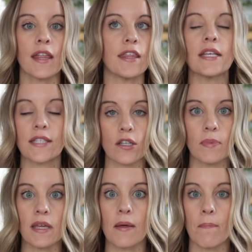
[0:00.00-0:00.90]
this could
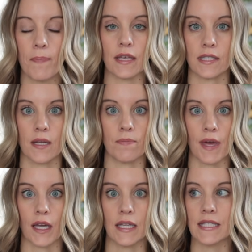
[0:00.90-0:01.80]
be the best tip
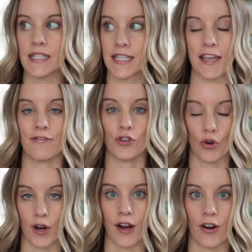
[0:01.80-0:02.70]
that can save
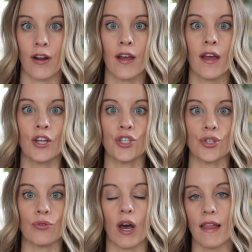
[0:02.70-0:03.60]
your hair
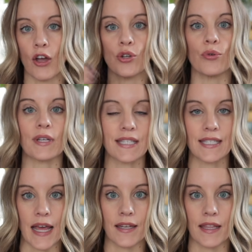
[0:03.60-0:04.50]
to allow you to
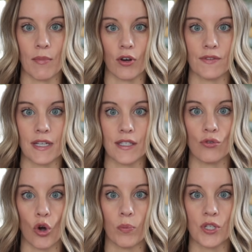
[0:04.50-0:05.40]
extend the amount of days you
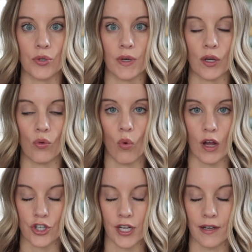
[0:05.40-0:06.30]
go between
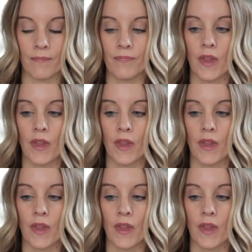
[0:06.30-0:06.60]
washing.